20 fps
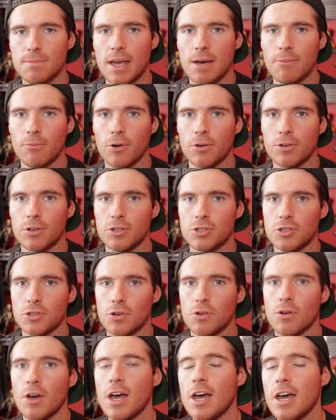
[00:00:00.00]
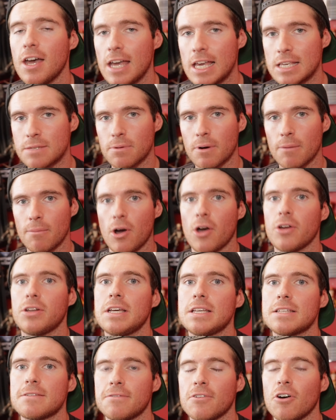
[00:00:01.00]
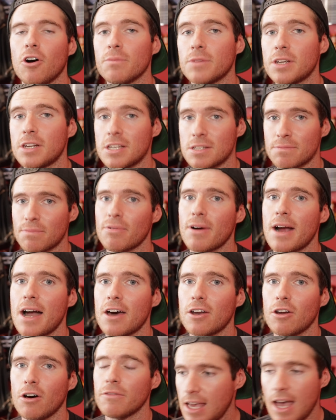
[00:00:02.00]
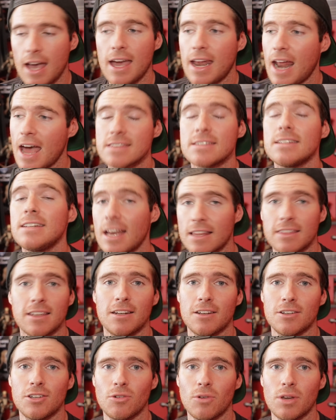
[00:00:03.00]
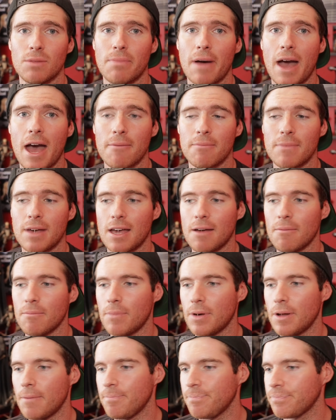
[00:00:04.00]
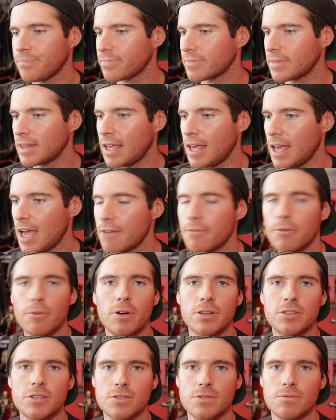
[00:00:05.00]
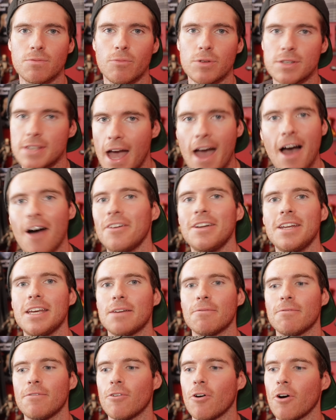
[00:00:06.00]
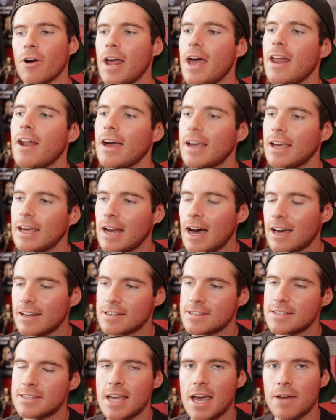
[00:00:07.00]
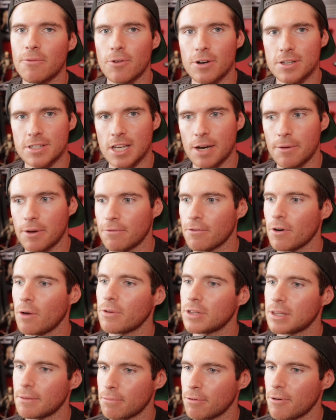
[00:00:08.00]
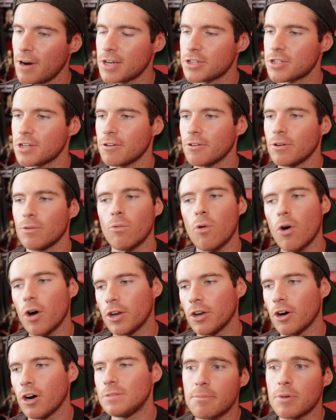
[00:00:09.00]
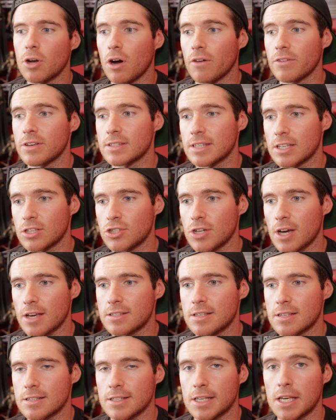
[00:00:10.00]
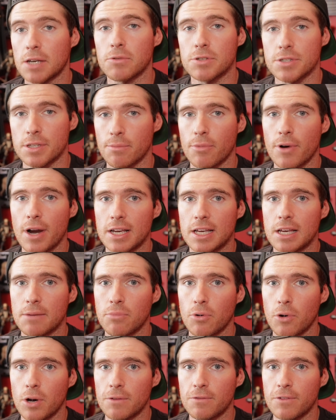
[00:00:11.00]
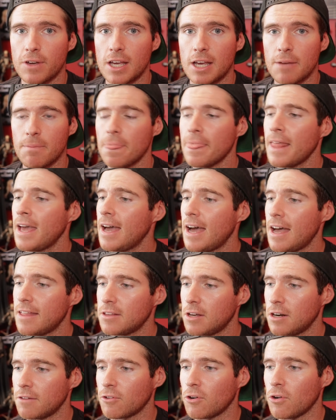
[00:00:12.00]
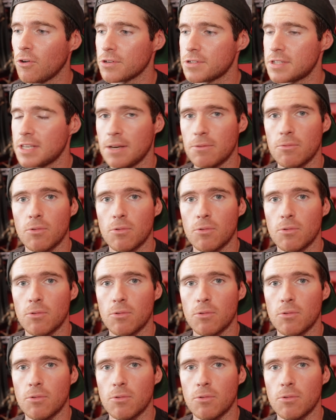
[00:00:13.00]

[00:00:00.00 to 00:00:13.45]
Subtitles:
man wanted to do is promote his film that he's proud of. Yeah, it has nothing to do with Batman, but everyone just was hounding him for it. And I can understand where he's coming from with the pressure and whatnot, but obviously Justice League was the breaking point for him. And then of course he